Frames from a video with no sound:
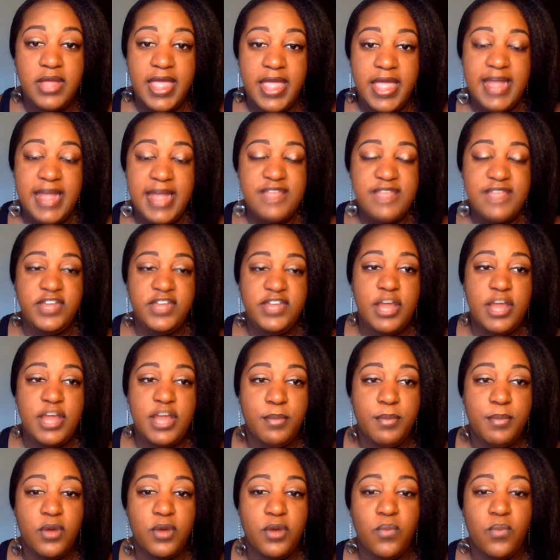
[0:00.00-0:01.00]
And even
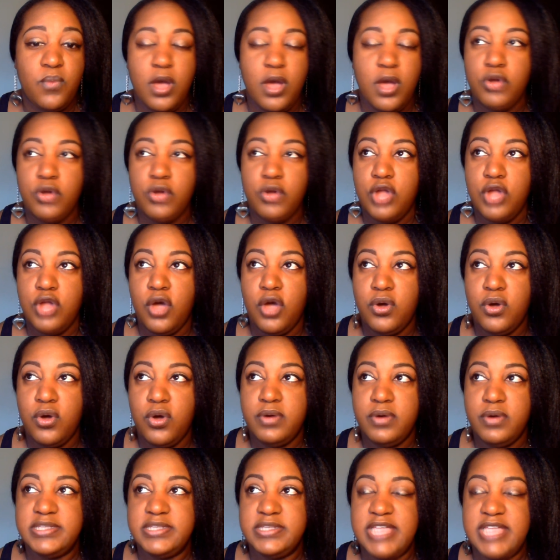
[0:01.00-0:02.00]
oh no,
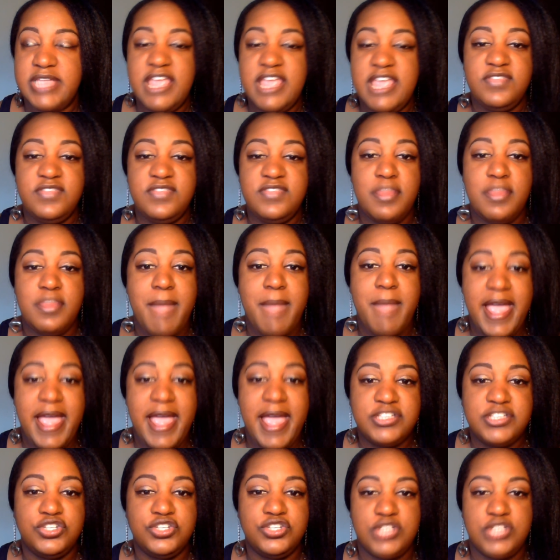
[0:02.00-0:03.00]
who is it? Even the
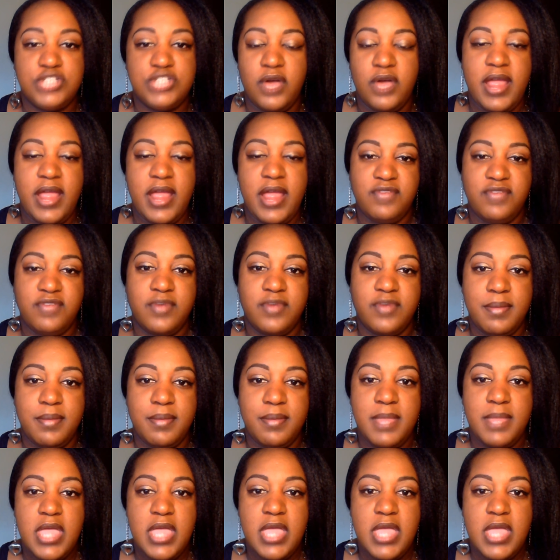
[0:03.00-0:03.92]
master told Ephraim,